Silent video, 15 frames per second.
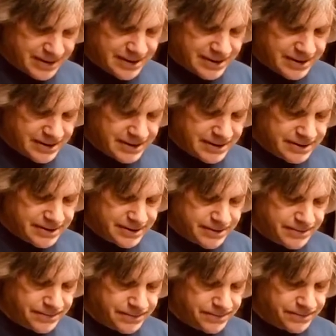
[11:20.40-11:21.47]
want to do
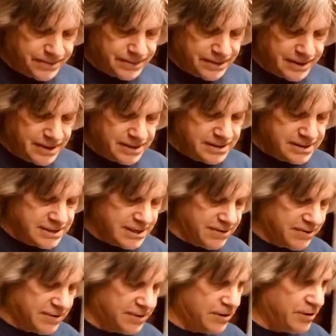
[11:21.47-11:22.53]
nothing and then make
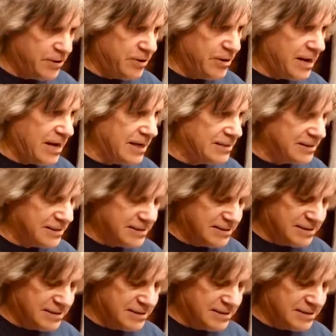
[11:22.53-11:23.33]
your thumb go back.